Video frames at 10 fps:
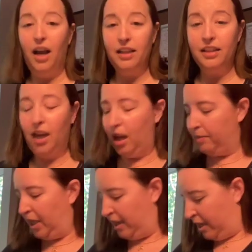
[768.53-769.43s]

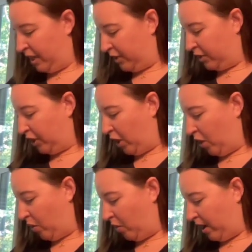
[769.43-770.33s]
awesome.
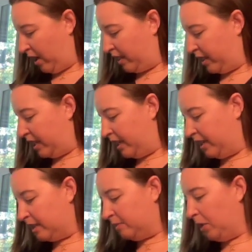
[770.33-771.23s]
So the
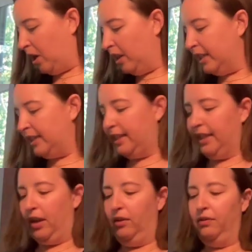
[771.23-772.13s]
small
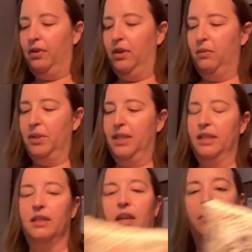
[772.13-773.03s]
itself was
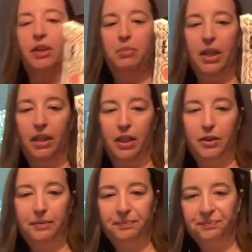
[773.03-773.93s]
this lovely
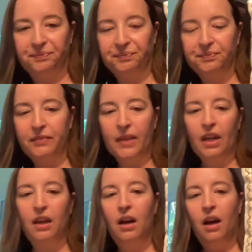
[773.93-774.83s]
pillow,
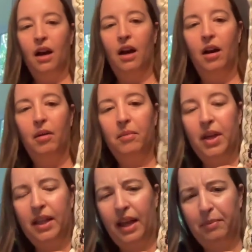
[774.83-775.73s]

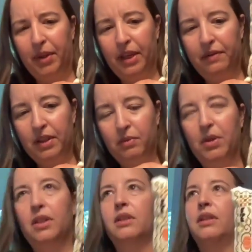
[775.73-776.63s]
and I believe this
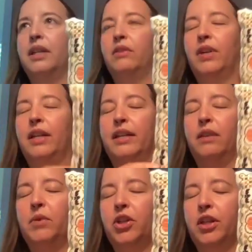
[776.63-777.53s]
was, I didn't write it
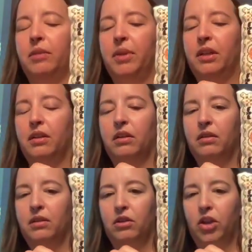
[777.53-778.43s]
down, what'd she tell me?
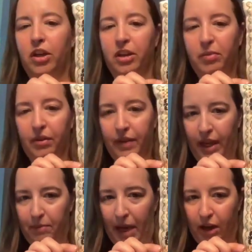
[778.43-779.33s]
Jardin
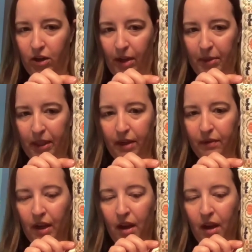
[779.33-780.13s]
Privé pattern, I believe.